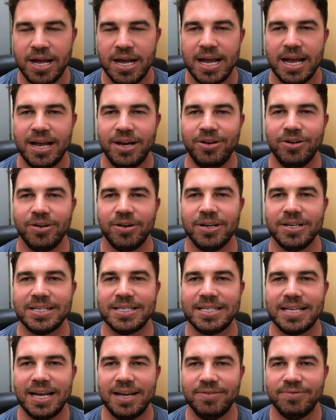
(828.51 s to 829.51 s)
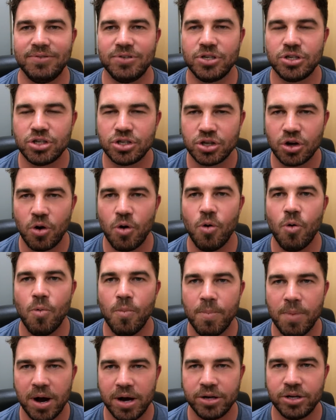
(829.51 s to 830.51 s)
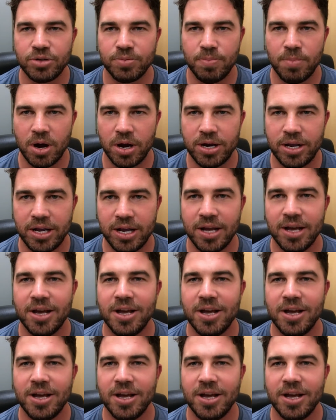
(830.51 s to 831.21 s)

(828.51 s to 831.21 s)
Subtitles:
and you're going to save so much money.